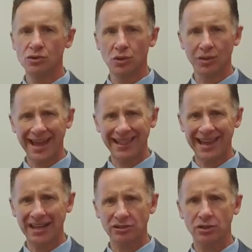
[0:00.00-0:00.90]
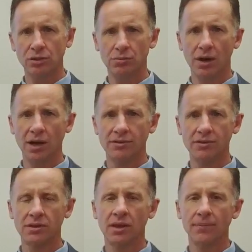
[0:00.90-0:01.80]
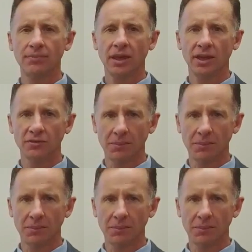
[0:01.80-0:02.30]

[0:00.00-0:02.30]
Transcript: So that last 2 months is